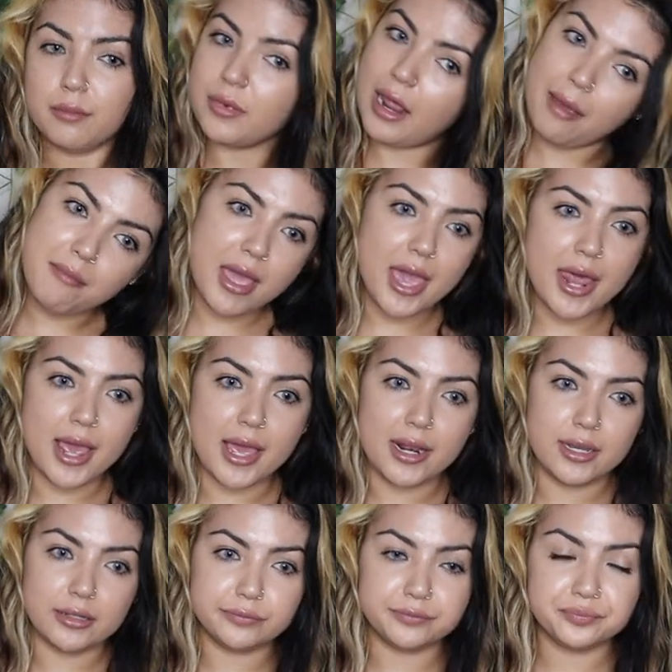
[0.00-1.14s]
Not mad at
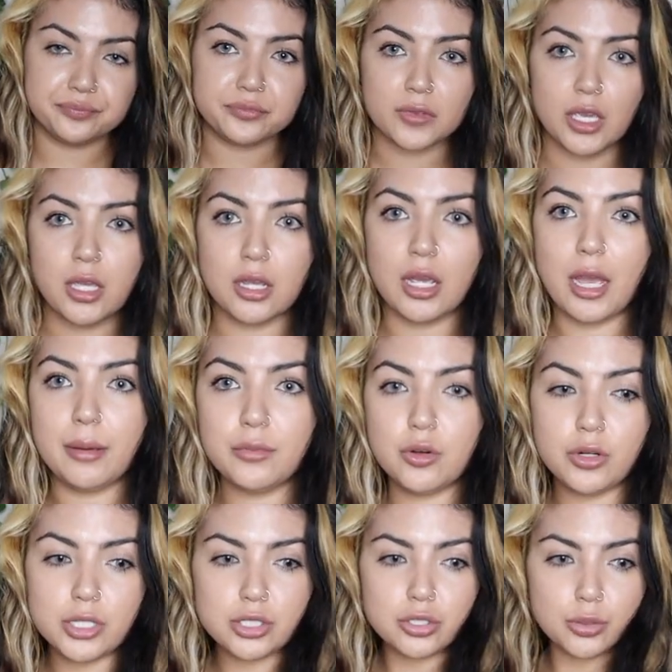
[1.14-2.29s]
it. I'm
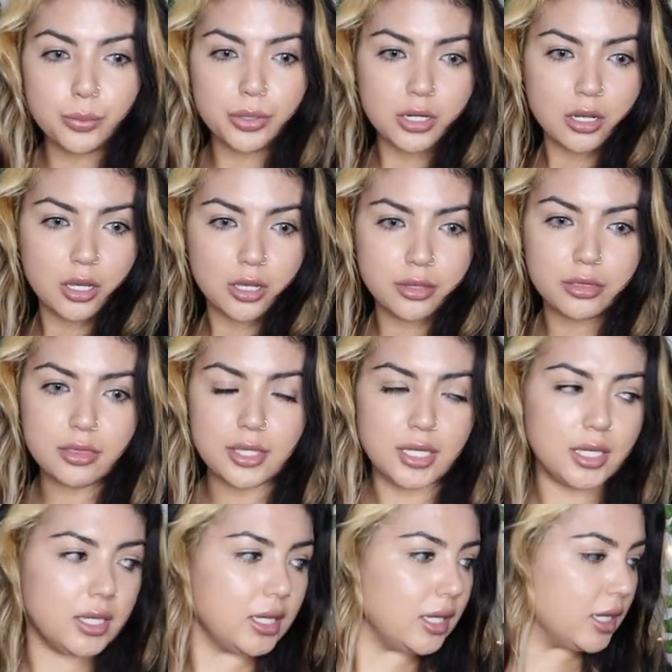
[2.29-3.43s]
going to put on
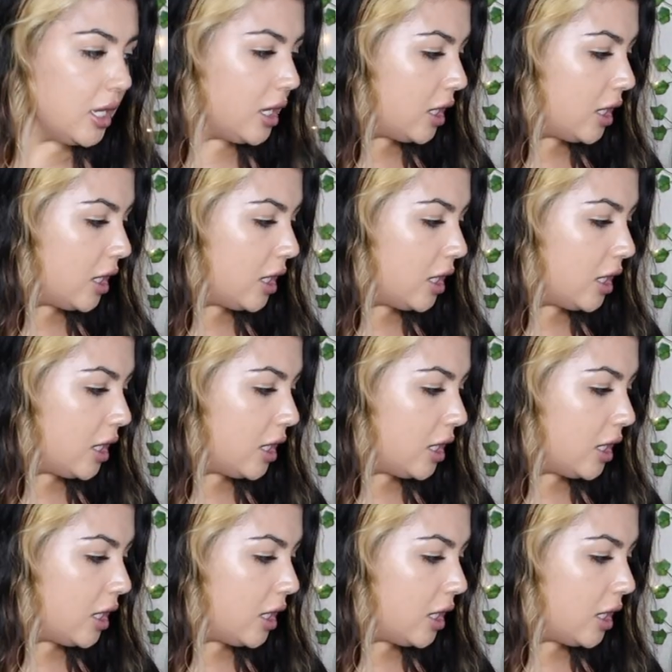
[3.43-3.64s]
the